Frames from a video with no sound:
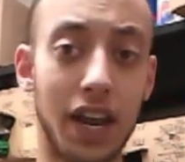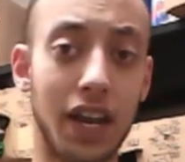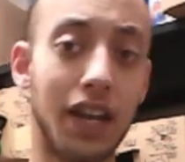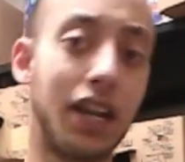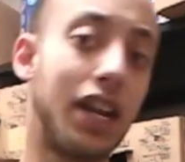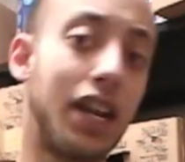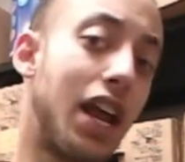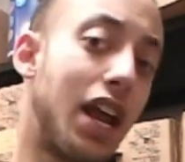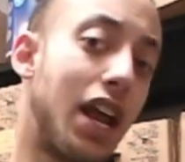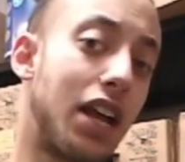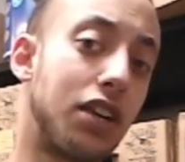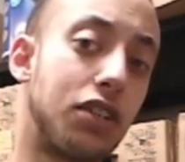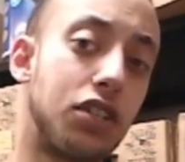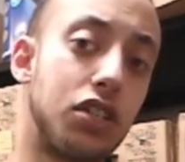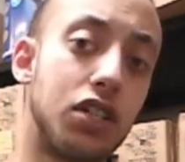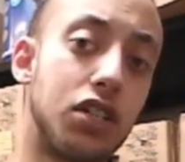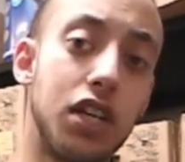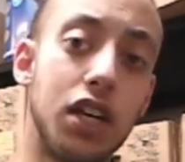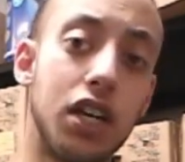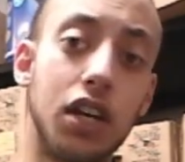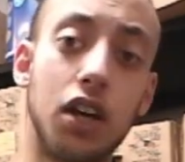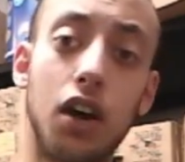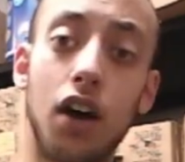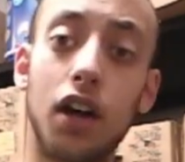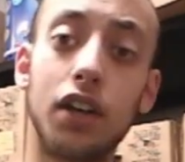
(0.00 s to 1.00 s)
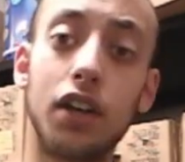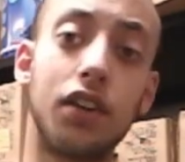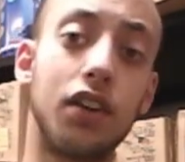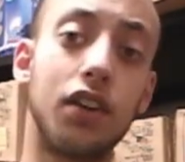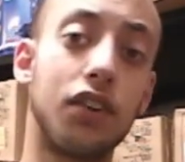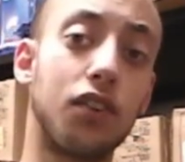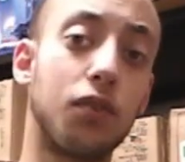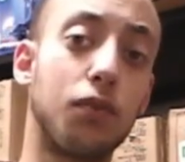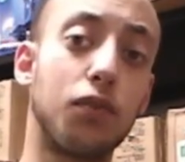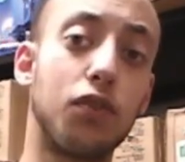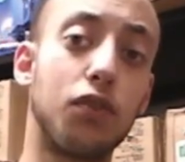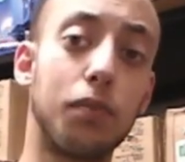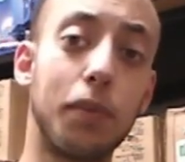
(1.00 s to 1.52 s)
ADHD,
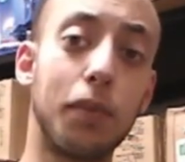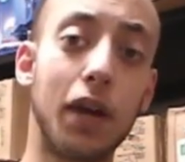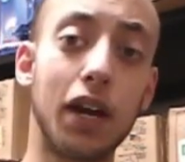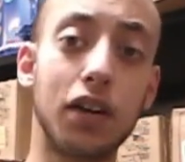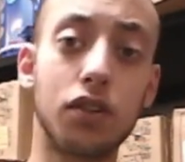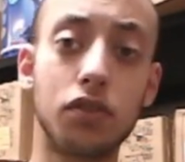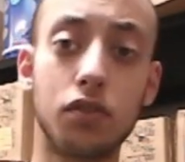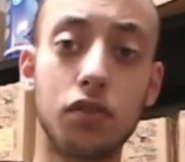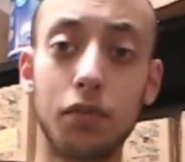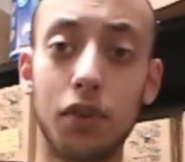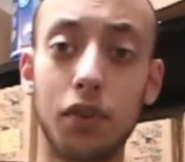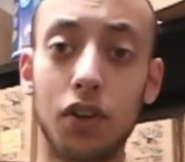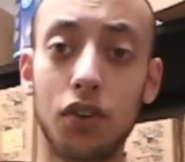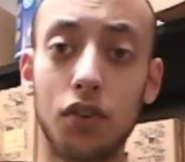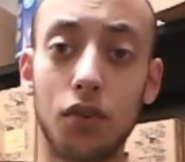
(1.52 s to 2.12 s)
autism spectrum